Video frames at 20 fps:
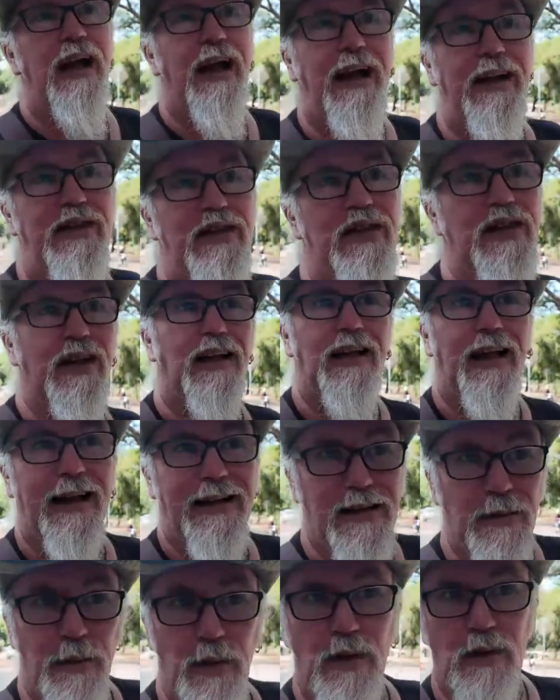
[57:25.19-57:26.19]
it's
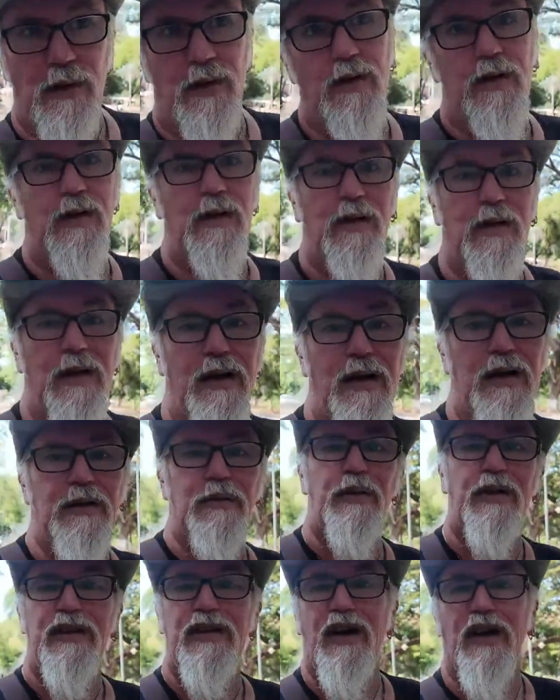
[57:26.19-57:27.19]
delectable,
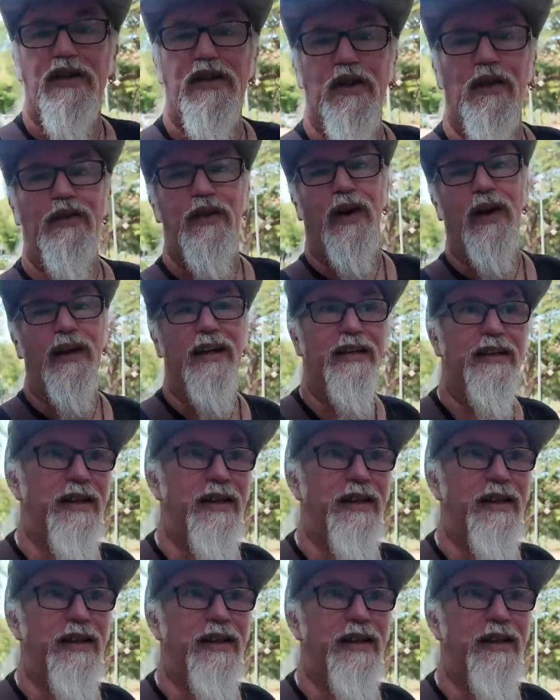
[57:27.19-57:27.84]
but it's also very